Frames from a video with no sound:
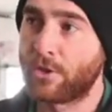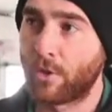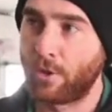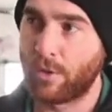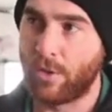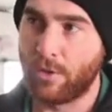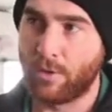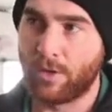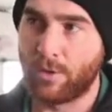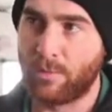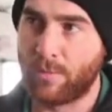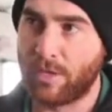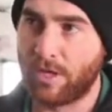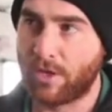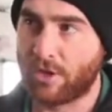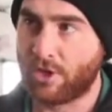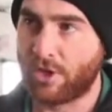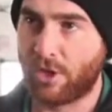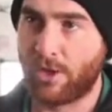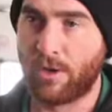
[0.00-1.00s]
so you can
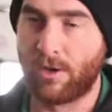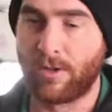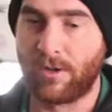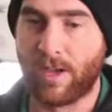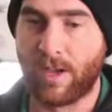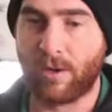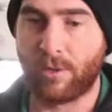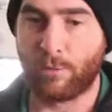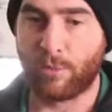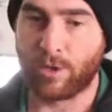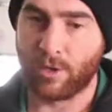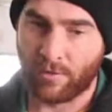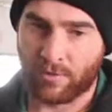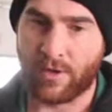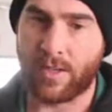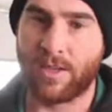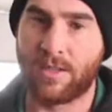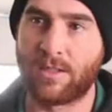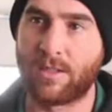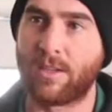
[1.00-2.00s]
be assured that what you're
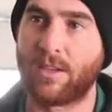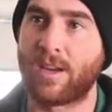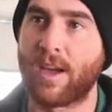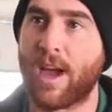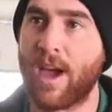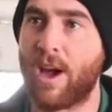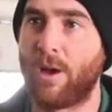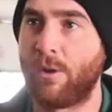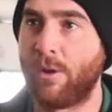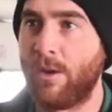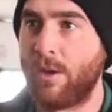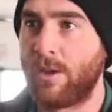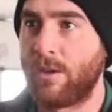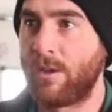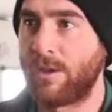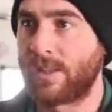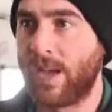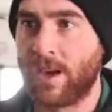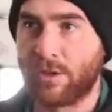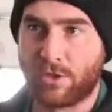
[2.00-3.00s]
feeding to the cow
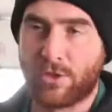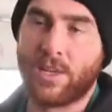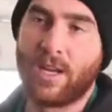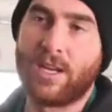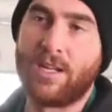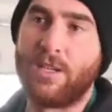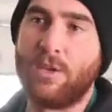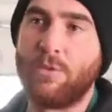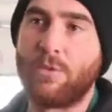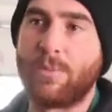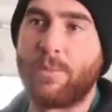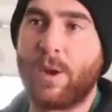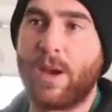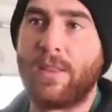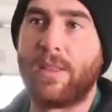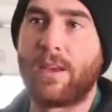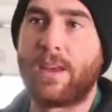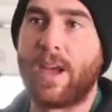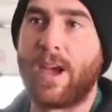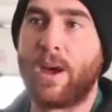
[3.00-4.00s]
is actually getting used
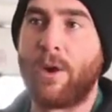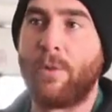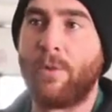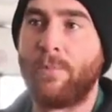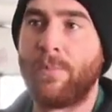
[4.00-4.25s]
by the cow.